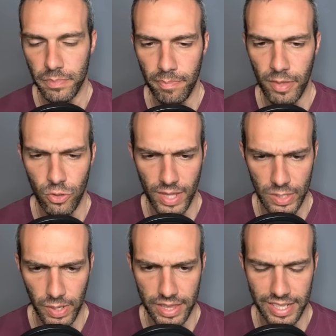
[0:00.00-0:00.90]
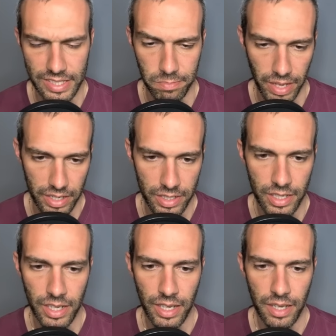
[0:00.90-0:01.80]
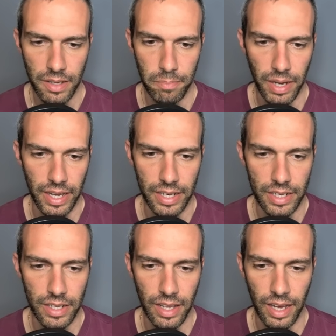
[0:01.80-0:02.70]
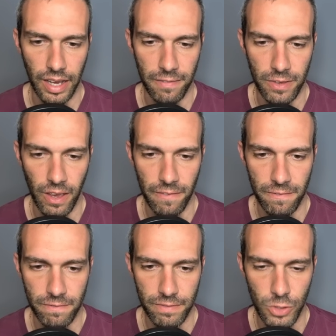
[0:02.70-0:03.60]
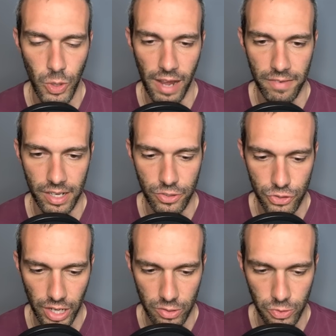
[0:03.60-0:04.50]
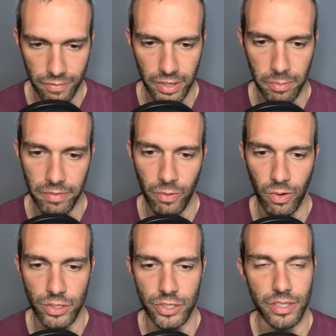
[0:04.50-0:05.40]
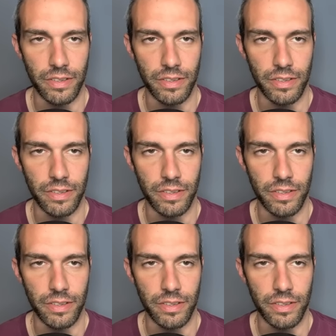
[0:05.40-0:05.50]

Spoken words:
So that's why I think it's better. But if you have not used Shadow Girafarig before, just